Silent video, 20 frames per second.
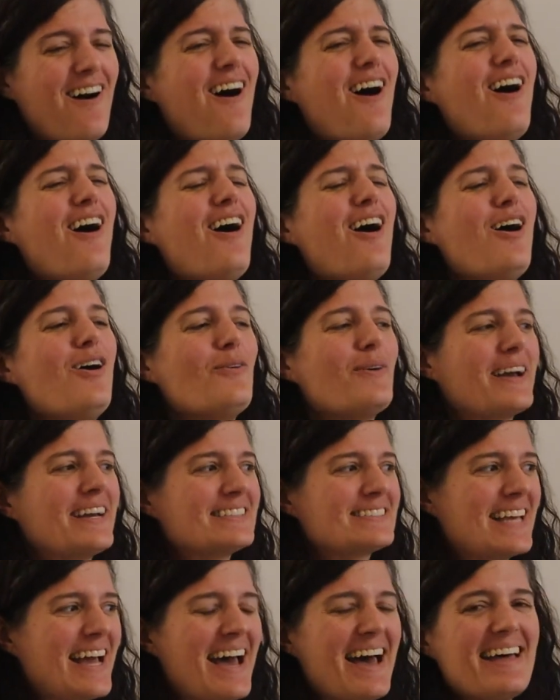
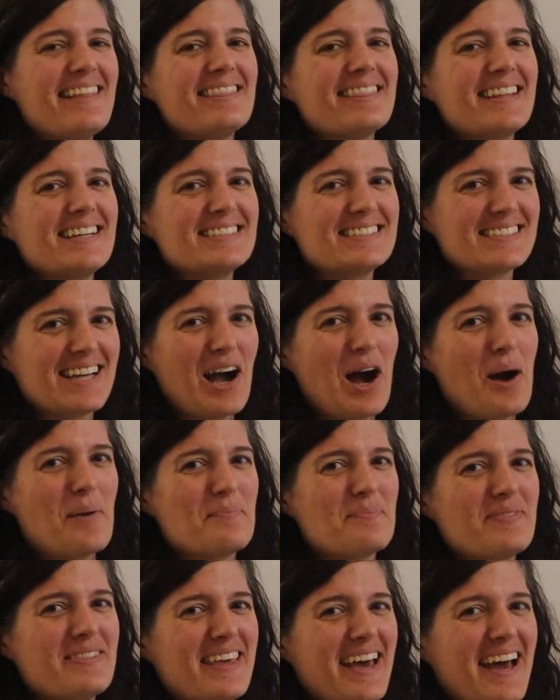always at the top.